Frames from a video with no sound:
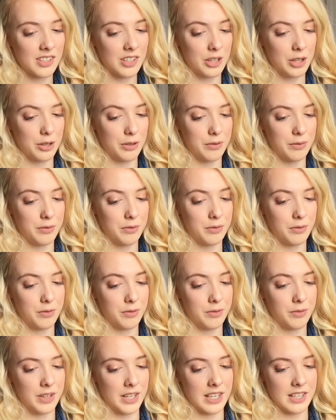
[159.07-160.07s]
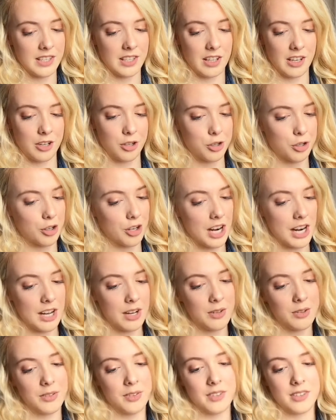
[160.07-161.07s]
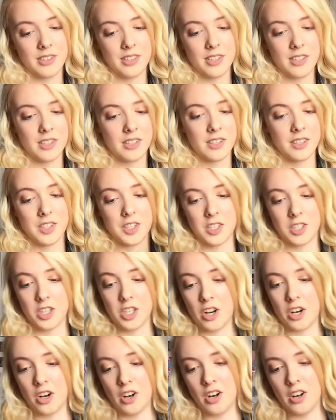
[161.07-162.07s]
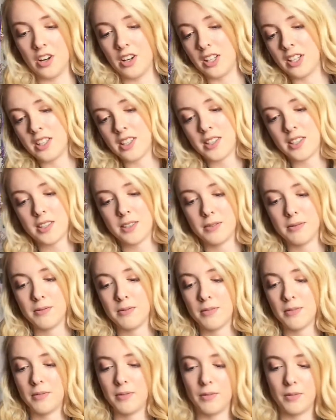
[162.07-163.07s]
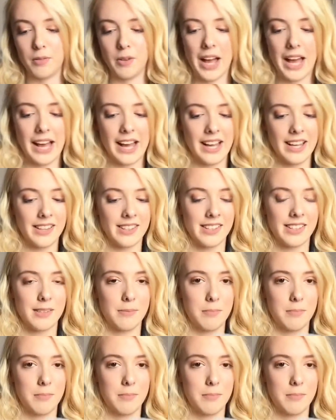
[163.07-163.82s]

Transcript: of things like crowns, scarves, hats,